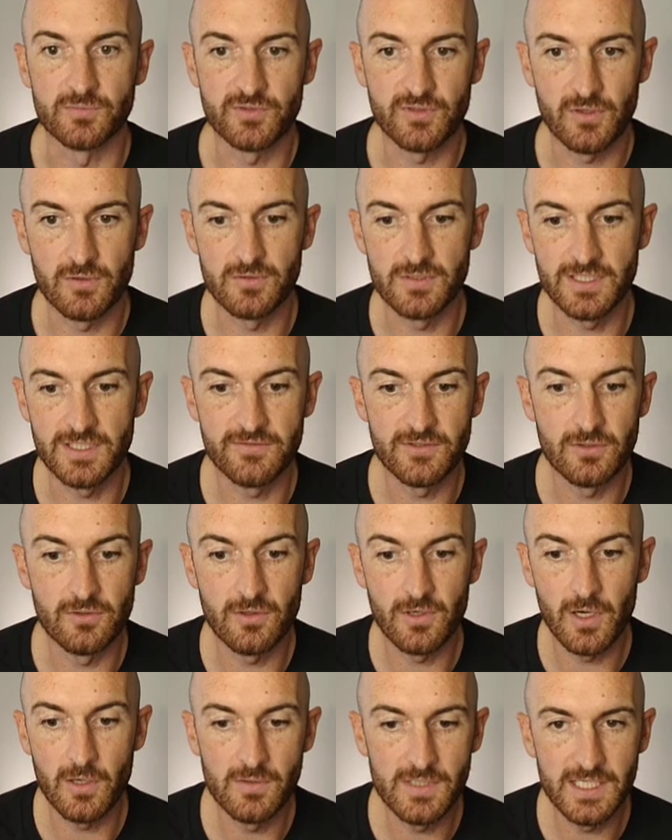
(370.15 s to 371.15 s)
So if
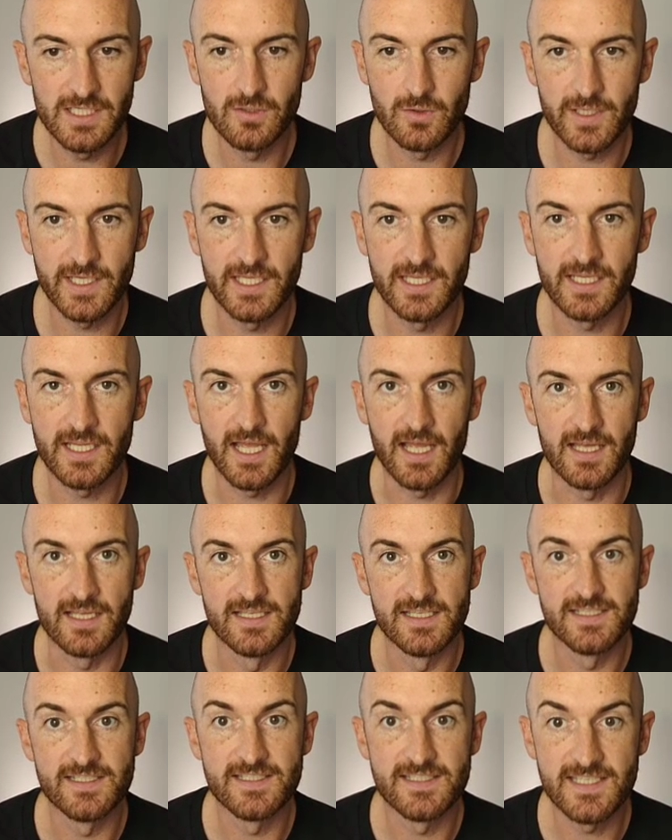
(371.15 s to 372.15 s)
you're only looking at
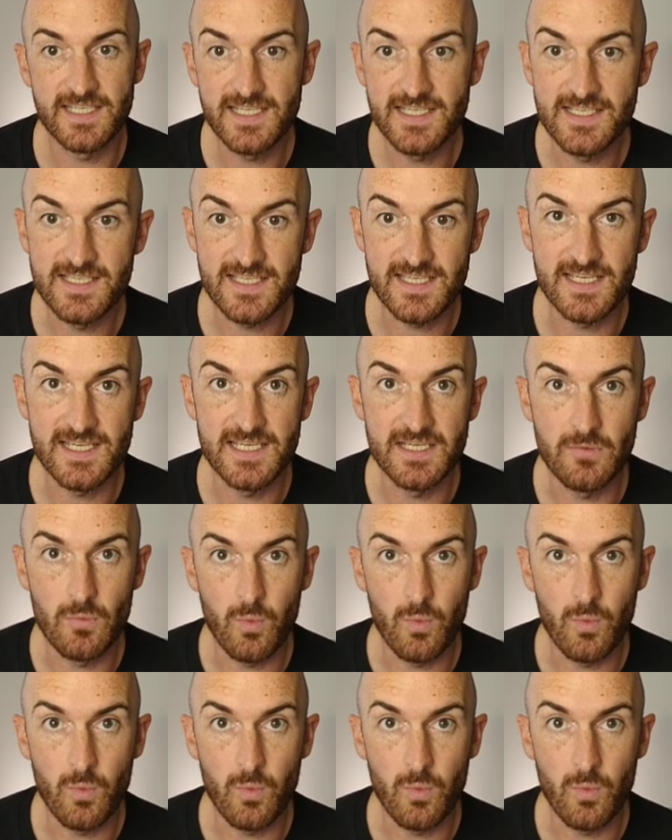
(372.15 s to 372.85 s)
DC